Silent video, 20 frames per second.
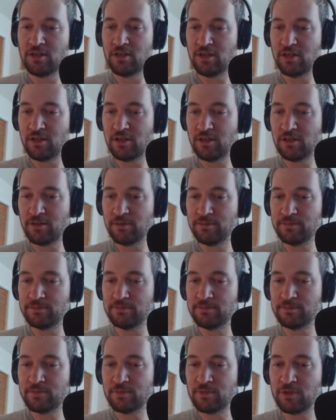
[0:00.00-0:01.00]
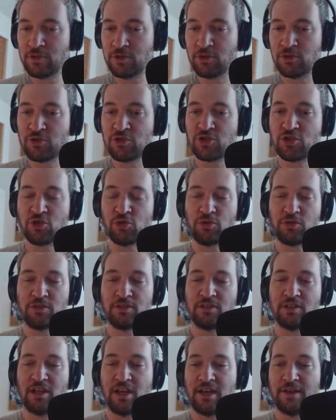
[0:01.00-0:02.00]
her short
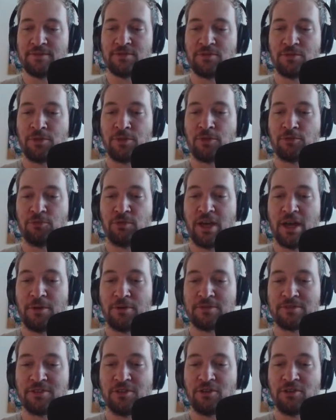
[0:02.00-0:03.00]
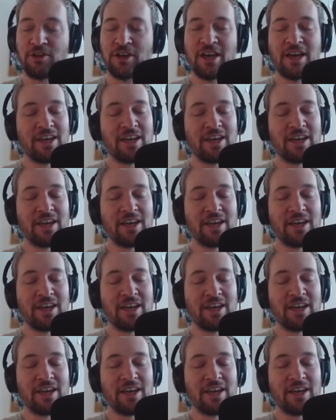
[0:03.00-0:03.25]
lives are 3 hours long.